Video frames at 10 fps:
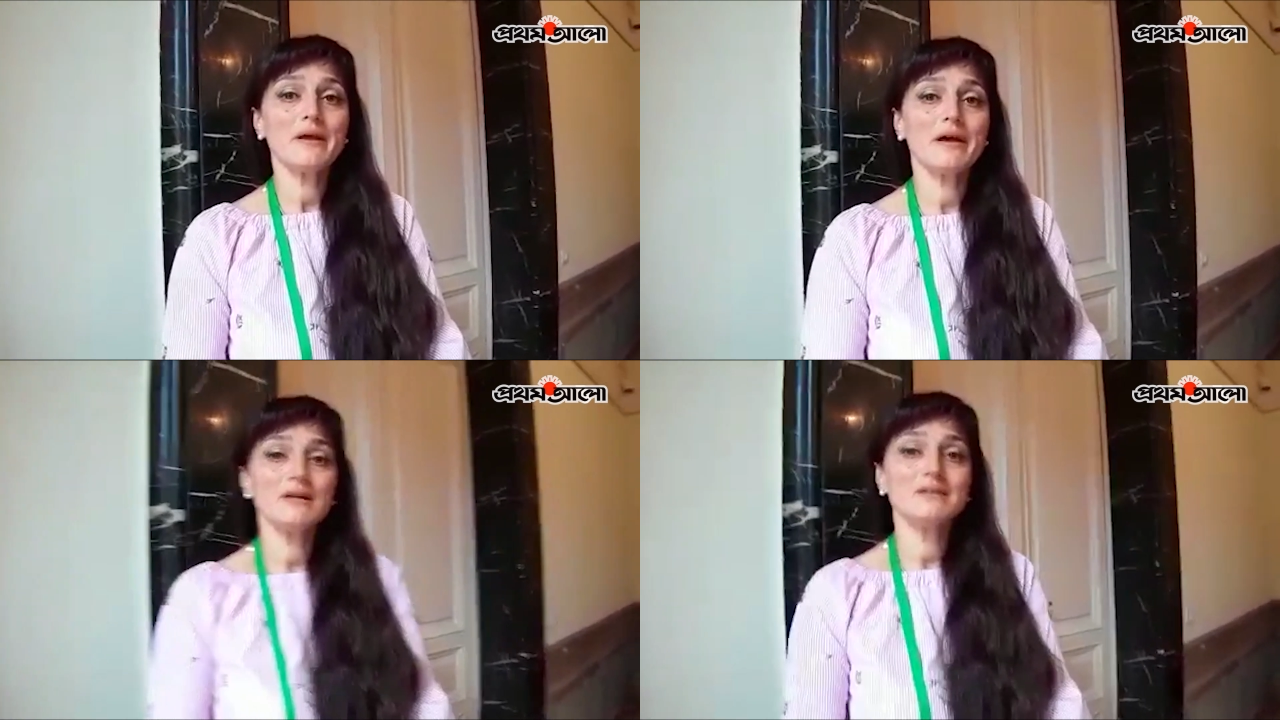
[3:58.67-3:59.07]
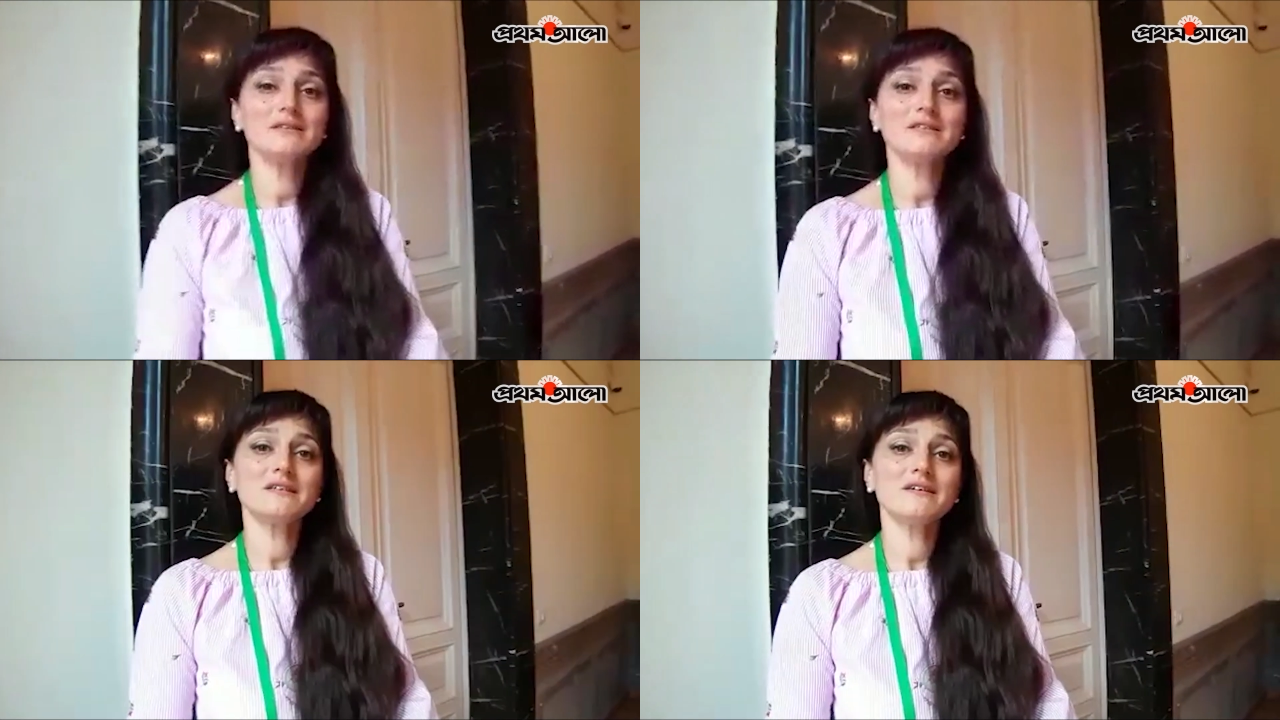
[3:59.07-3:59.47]

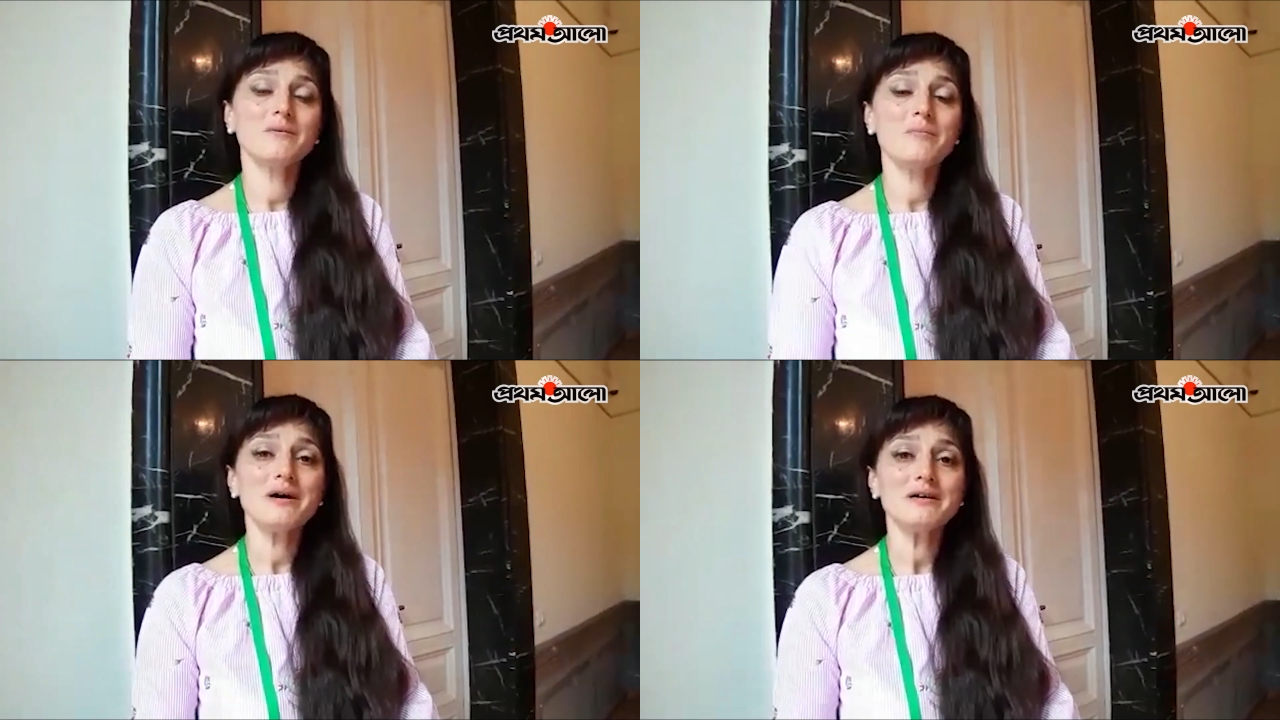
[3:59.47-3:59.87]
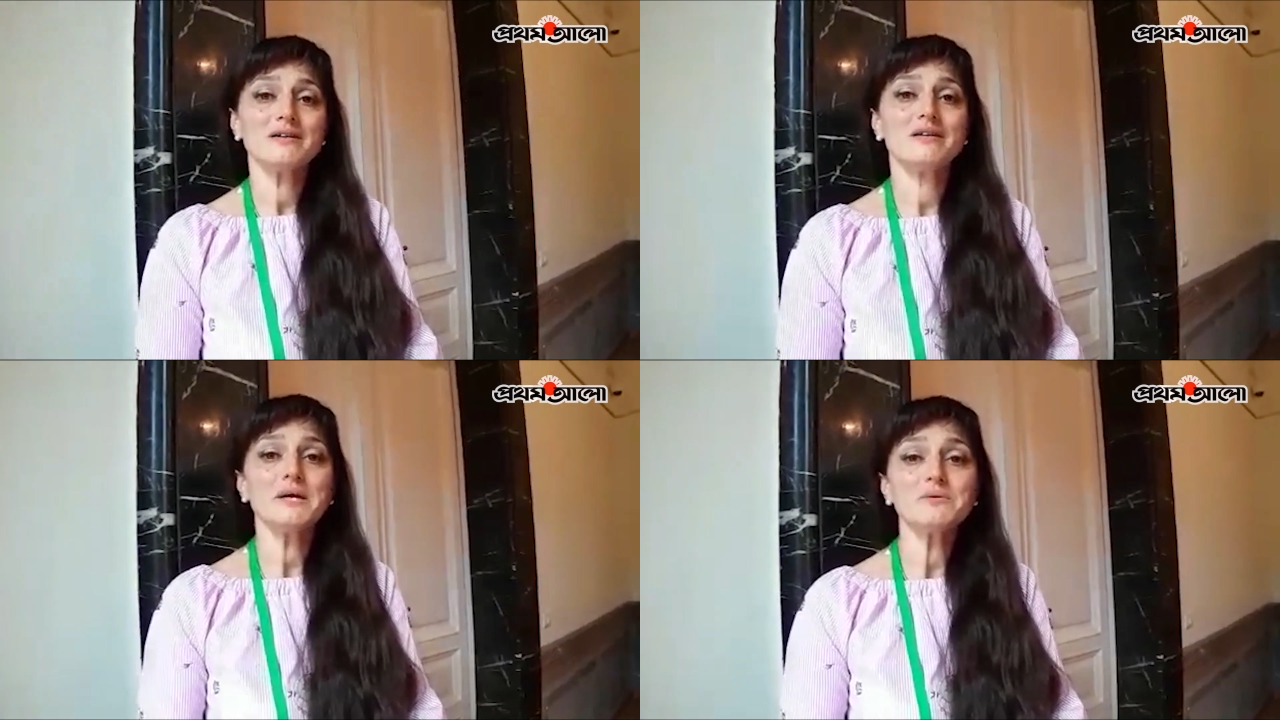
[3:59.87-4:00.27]
and
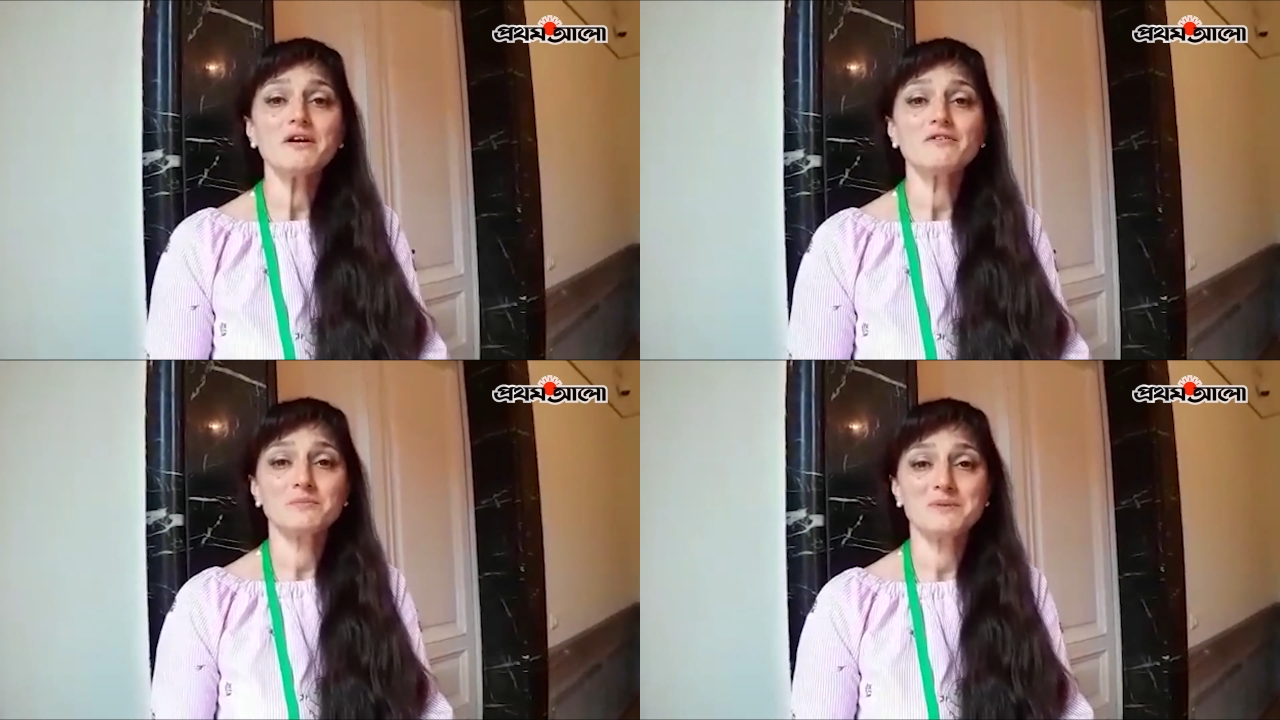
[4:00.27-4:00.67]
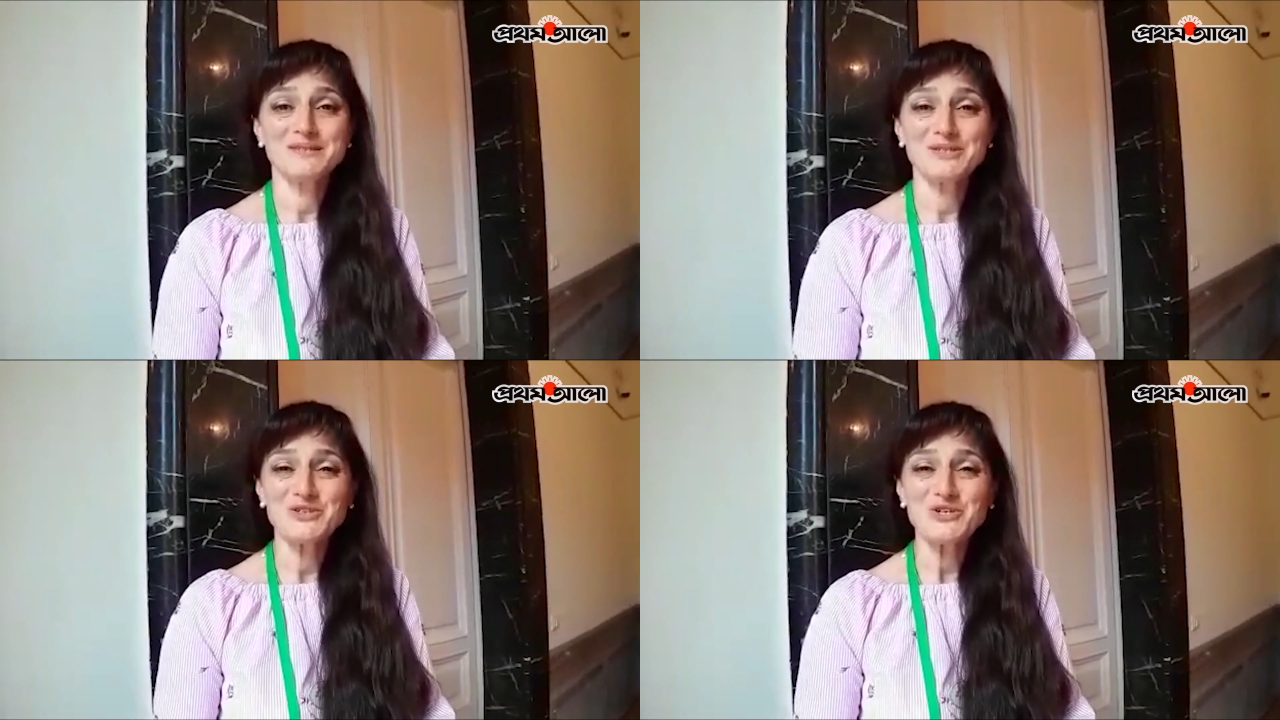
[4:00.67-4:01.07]
my area of
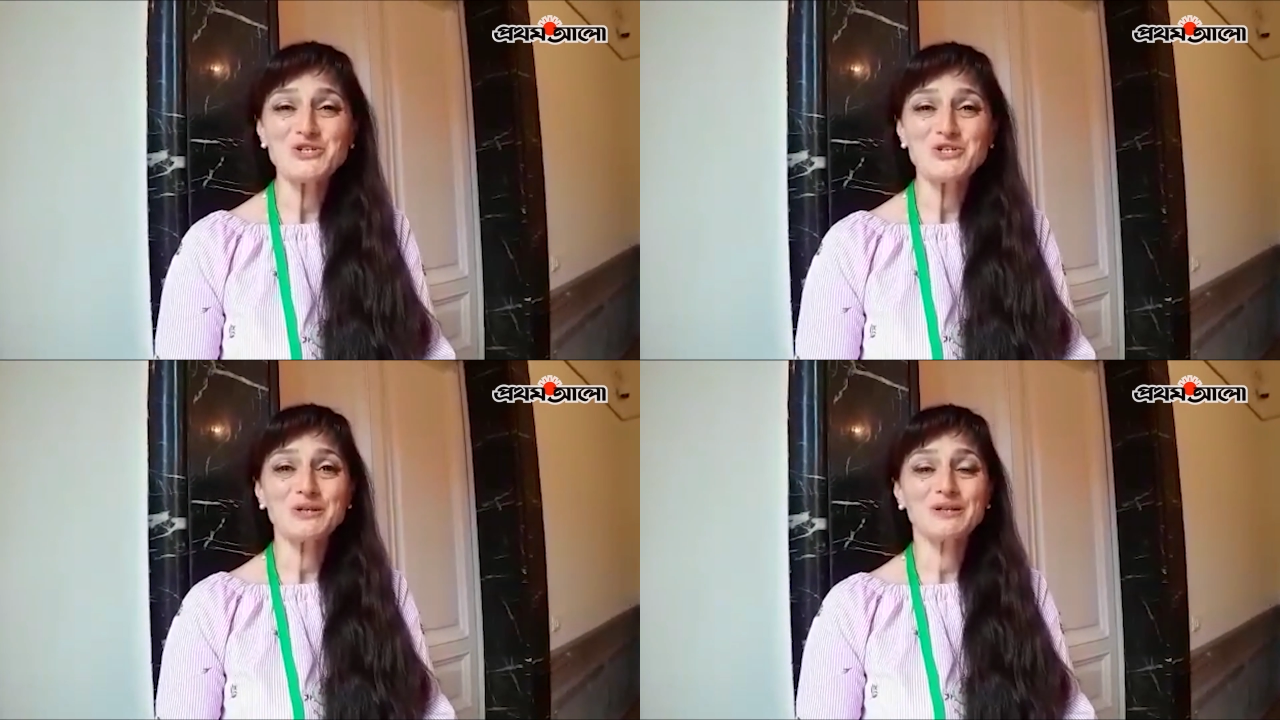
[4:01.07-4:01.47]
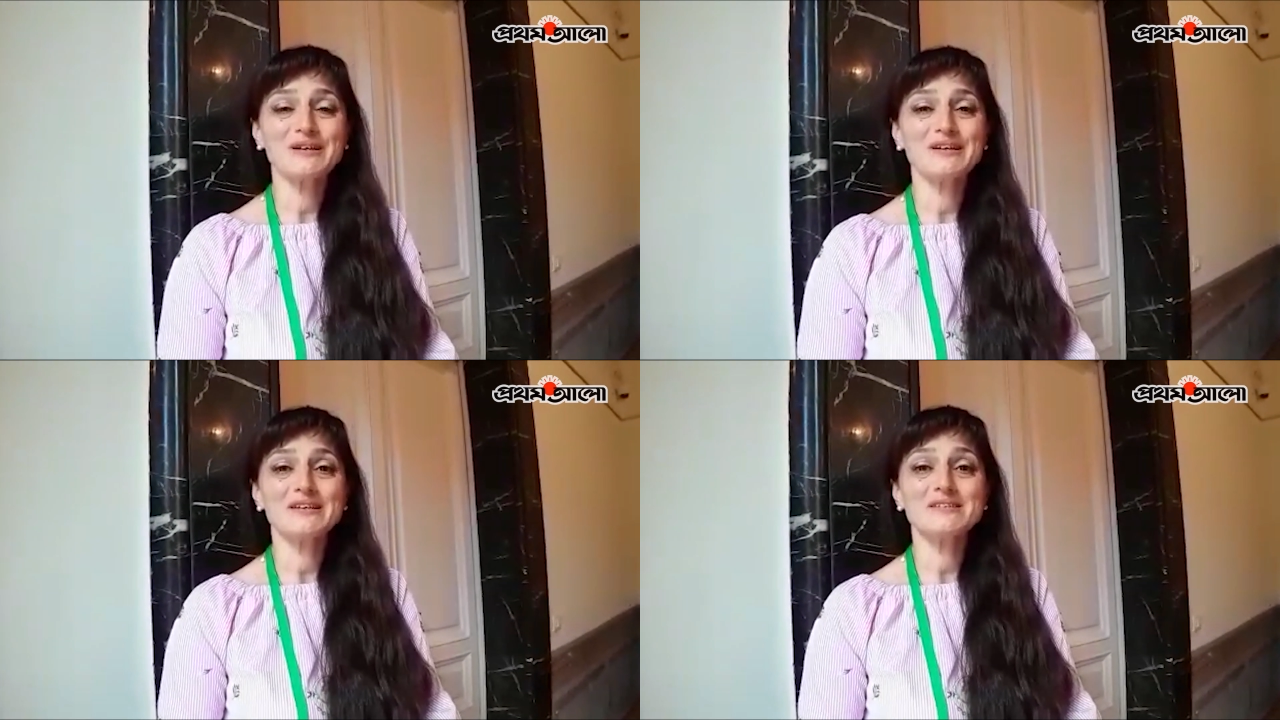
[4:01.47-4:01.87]
specialization
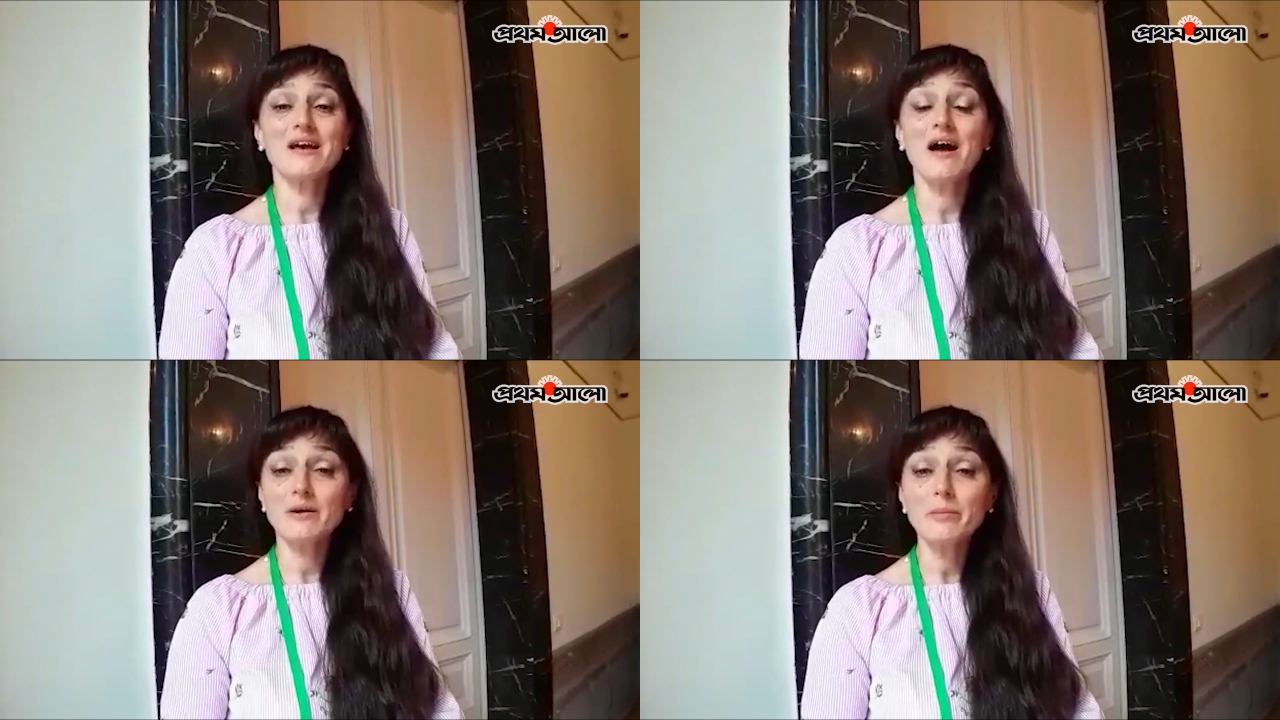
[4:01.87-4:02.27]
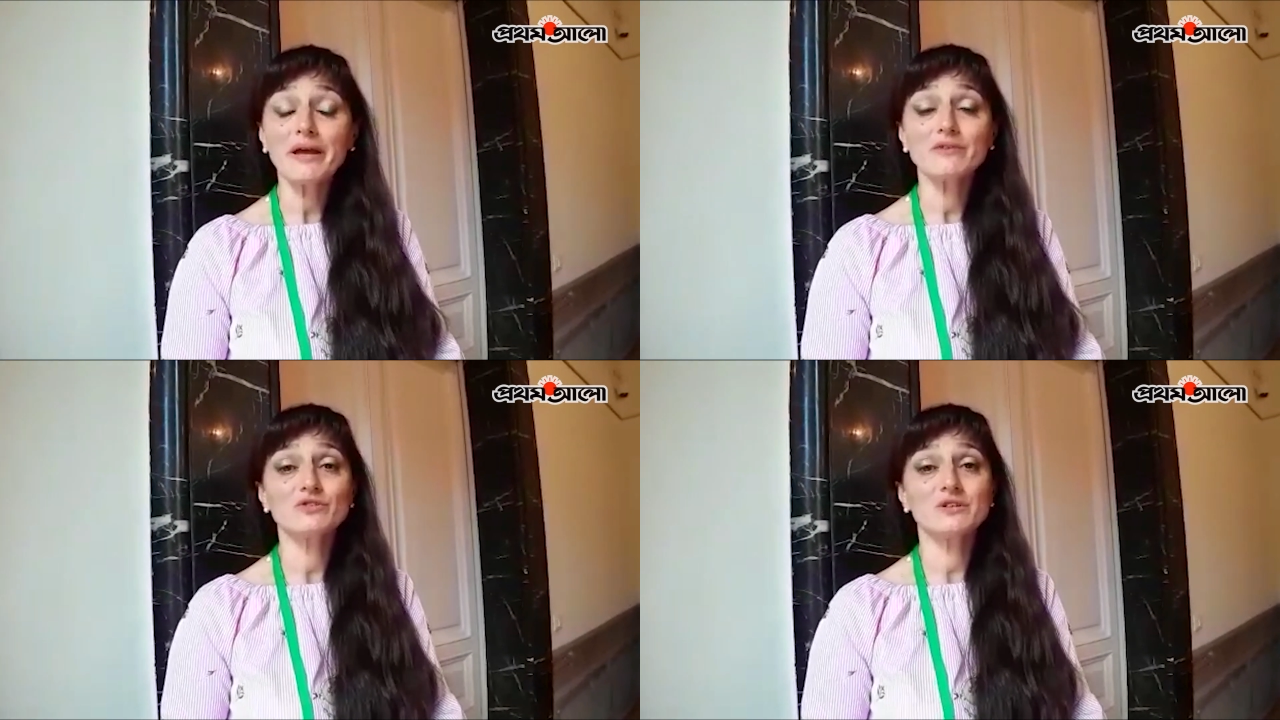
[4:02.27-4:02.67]
is Arab
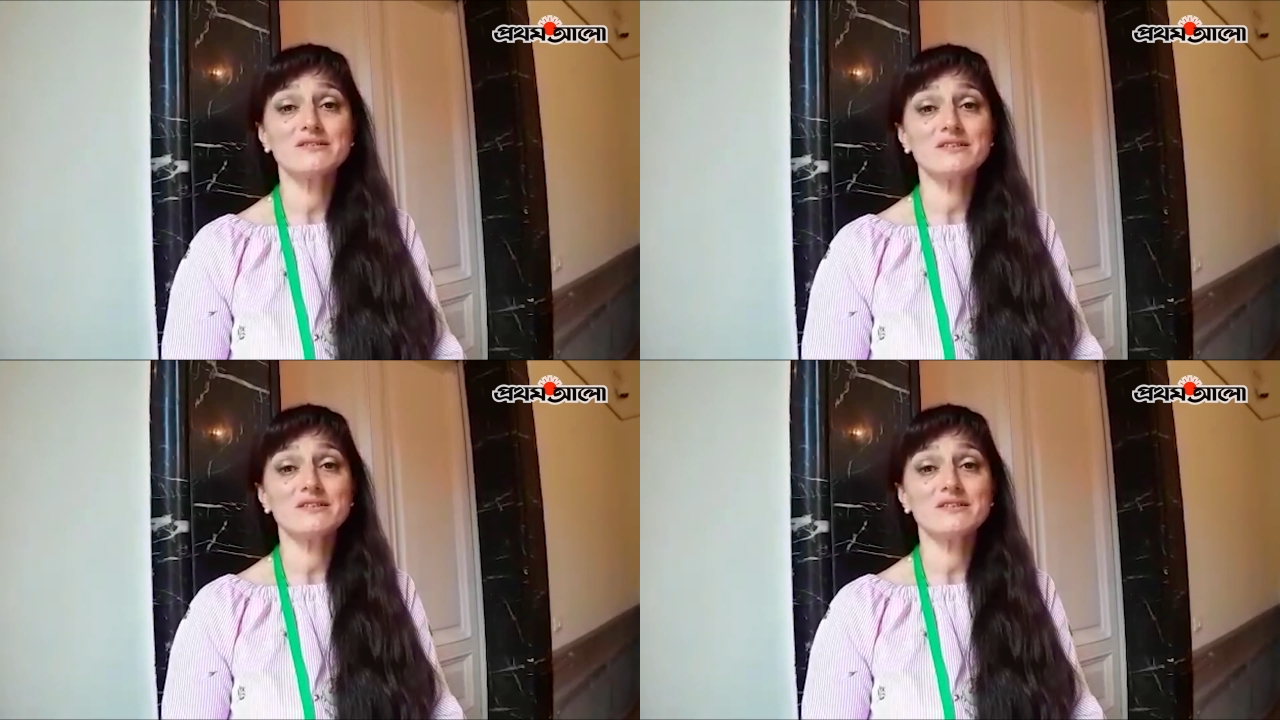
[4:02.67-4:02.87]
countries